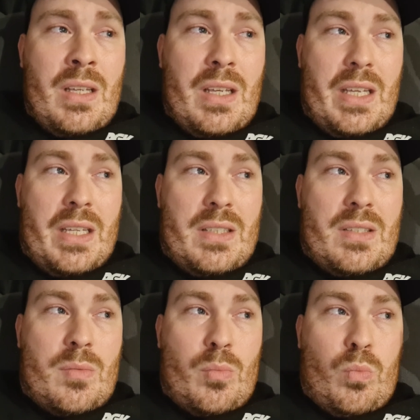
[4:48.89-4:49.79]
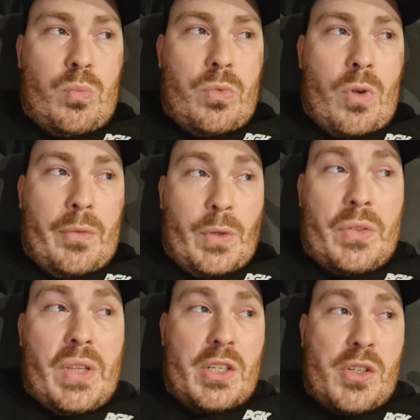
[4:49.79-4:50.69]
It's, I've
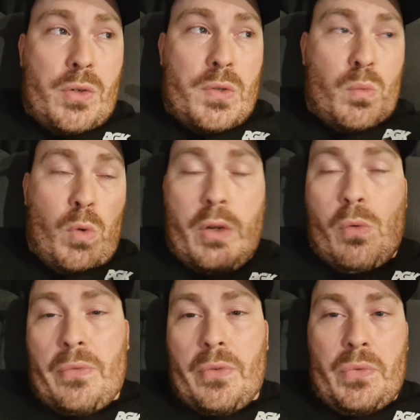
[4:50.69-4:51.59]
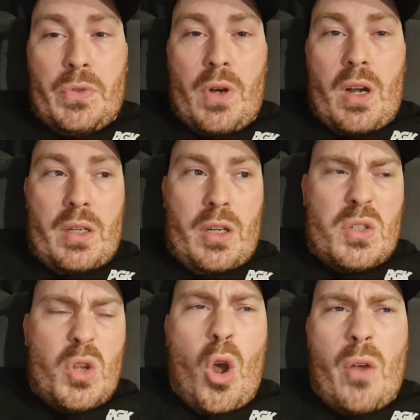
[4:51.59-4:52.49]
got these shoes. What do you offer for trade? And he
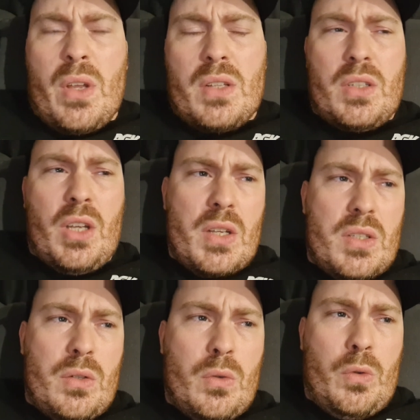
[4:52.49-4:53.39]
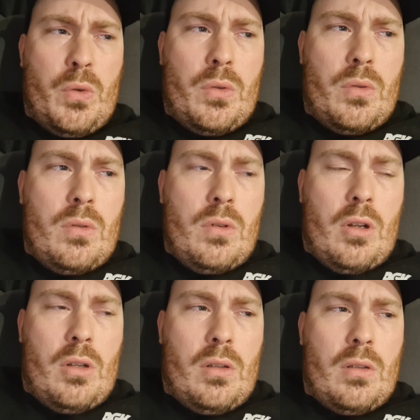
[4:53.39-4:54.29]
goes, oh, if that's the case, then all good.
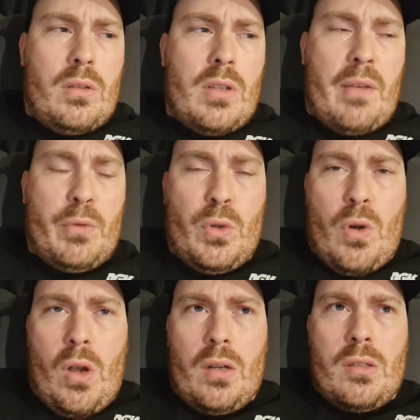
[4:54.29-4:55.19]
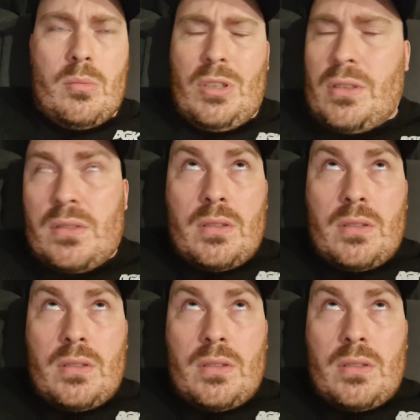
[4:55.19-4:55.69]
I'll have a good night. I'm like,